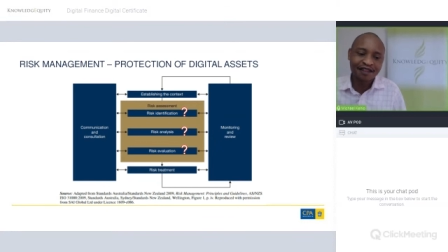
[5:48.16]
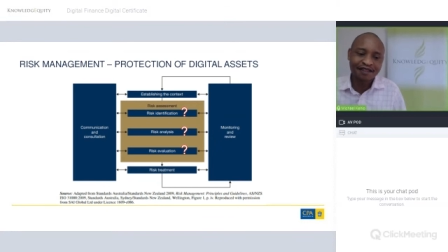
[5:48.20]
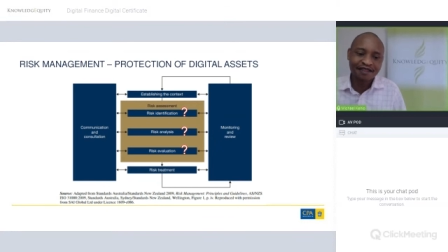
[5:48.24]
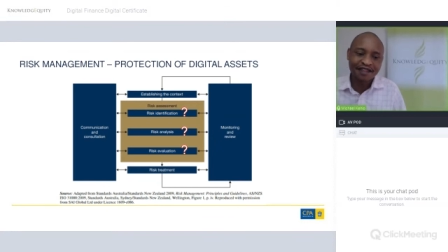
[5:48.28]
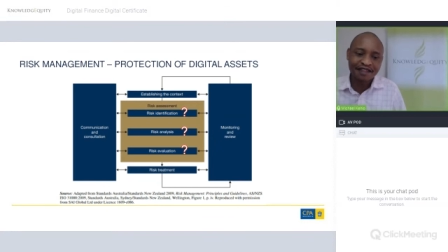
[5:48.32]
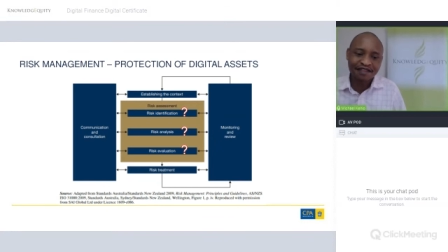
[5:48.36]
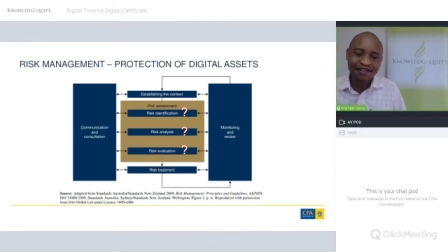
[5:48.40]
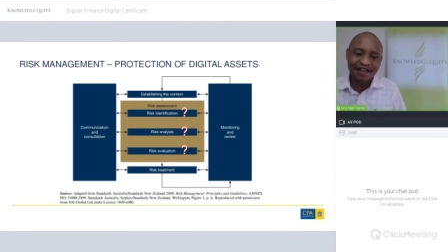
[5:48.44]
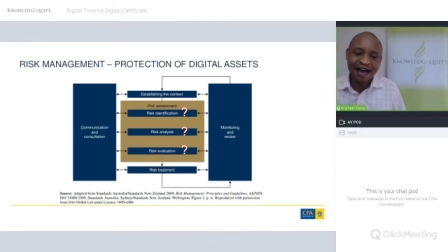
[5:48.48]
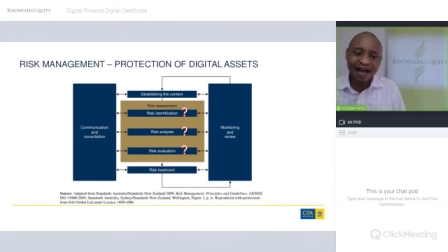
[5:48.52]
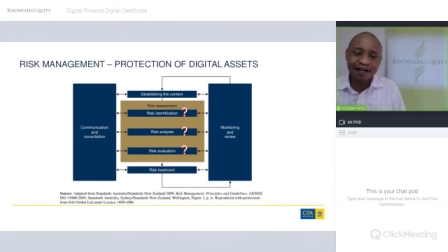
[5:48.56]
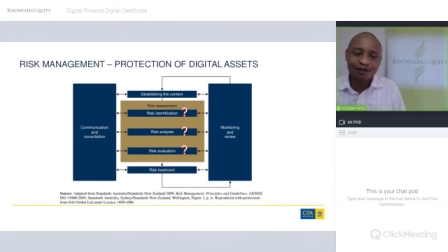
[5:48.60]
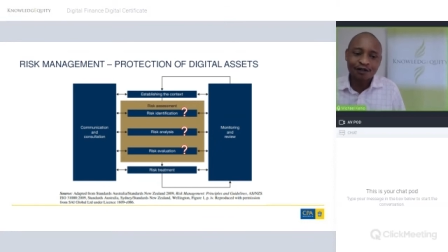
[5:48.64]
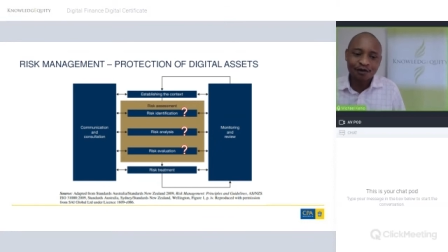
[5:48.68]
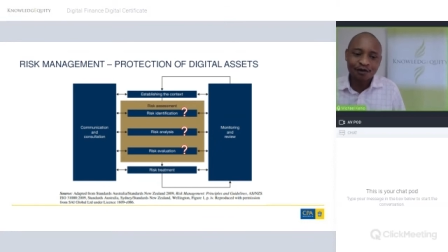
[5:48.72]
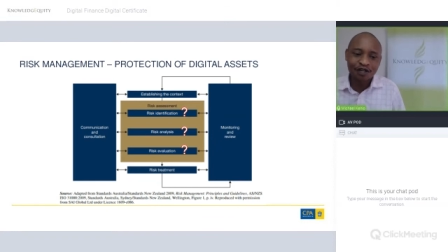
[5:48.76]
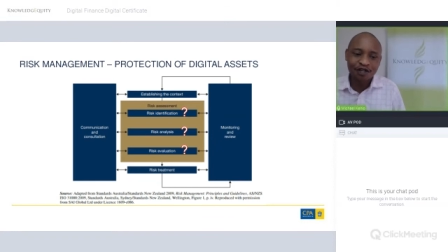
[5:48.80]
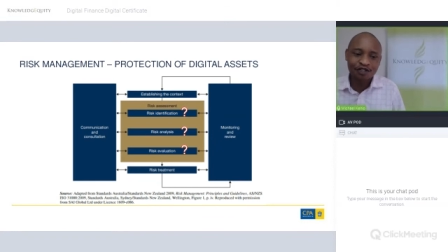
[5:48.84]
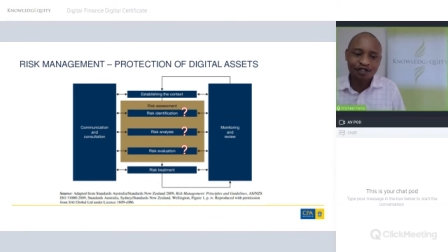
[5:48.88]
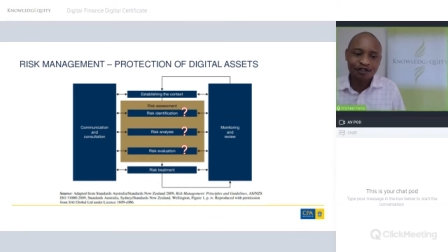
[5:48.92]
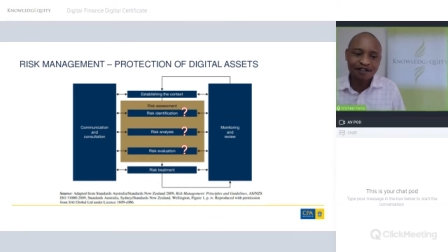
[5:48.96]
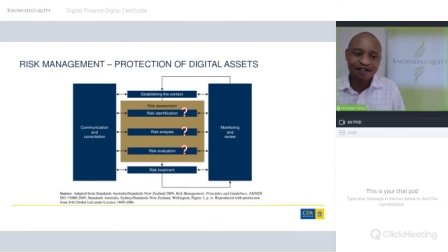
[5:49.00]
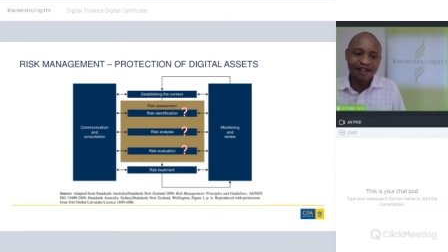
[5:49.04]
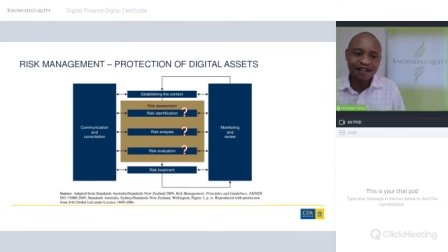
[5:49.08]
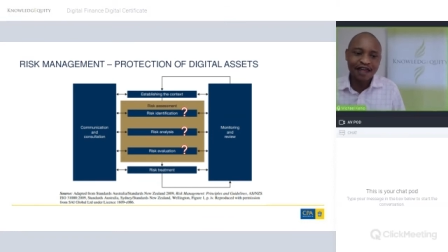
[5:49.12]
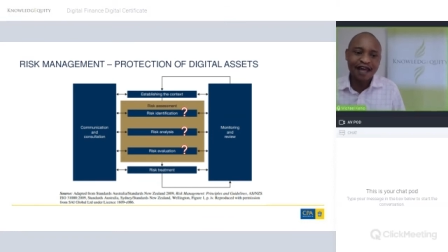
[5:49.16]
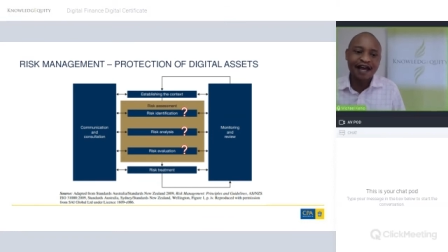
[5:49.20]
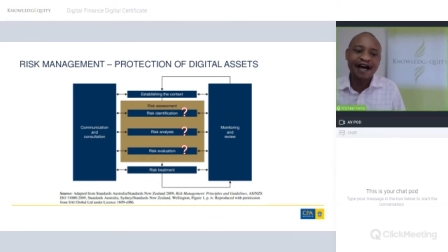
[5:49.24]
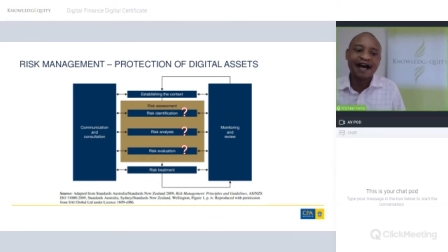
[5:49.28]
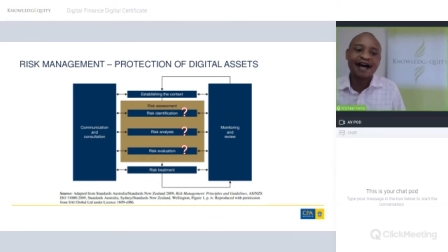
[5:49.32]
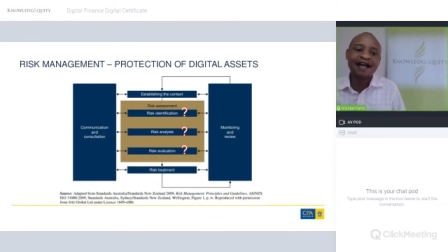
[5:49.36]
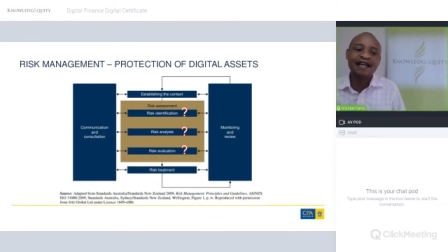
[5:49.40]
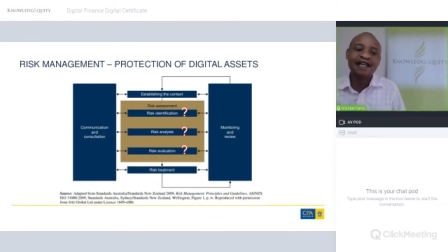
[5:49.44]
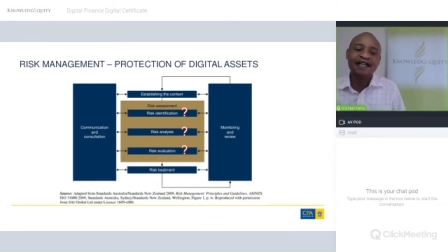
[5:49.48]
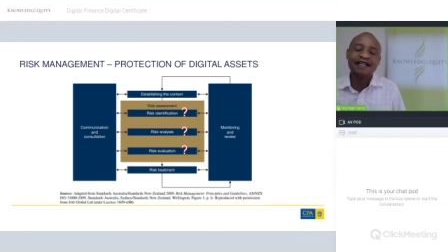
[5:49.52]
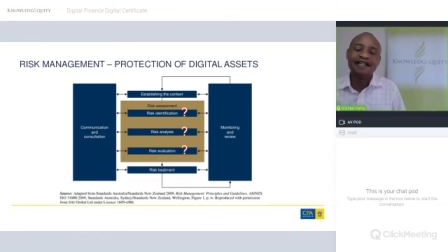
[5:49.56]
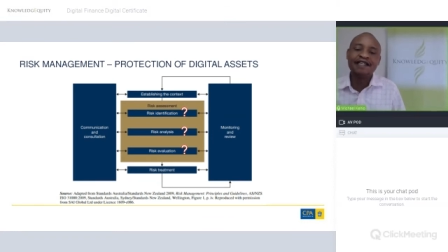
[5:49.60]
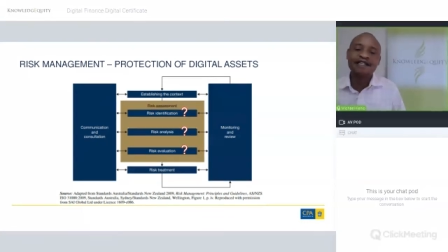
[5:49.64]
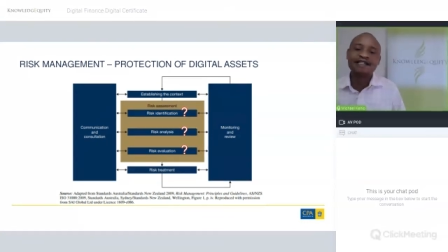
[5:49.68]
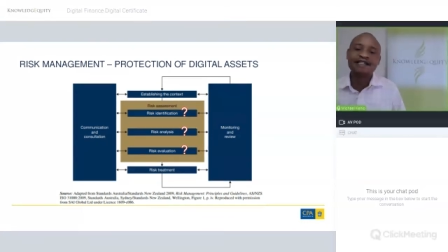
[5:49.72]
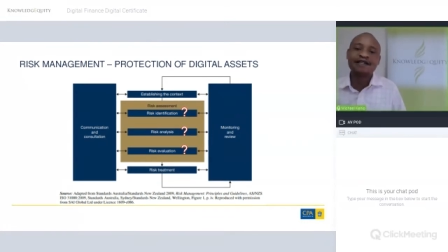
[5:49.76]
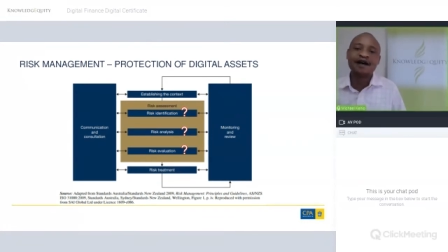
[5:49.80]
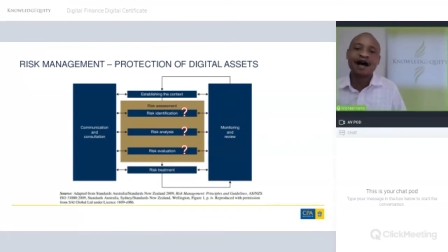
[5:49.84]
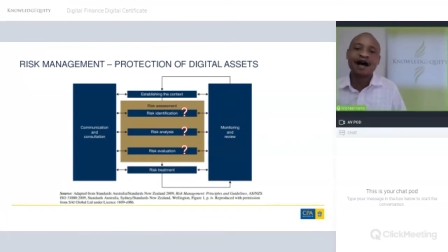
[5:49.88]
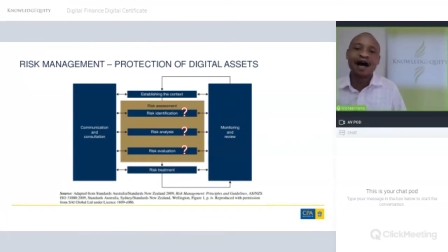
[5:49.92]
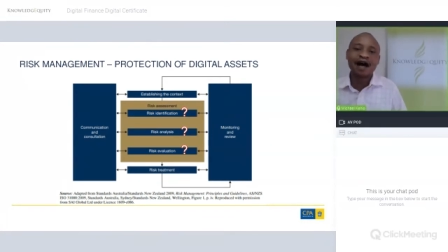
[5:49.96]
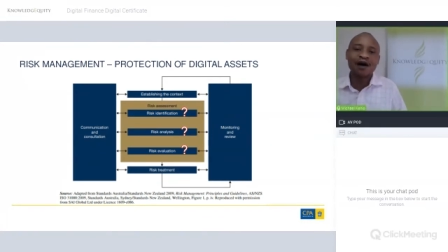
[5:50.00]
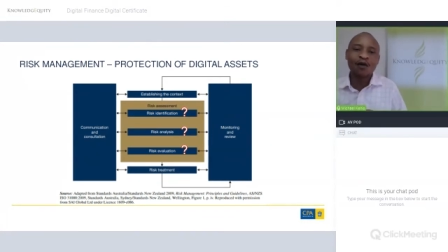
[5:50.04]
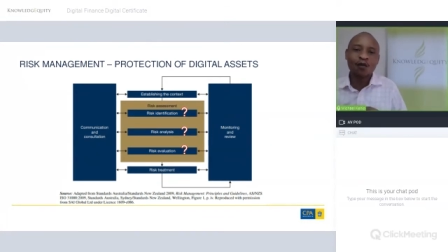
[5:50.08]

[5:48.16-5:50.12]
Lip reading: The third question there is,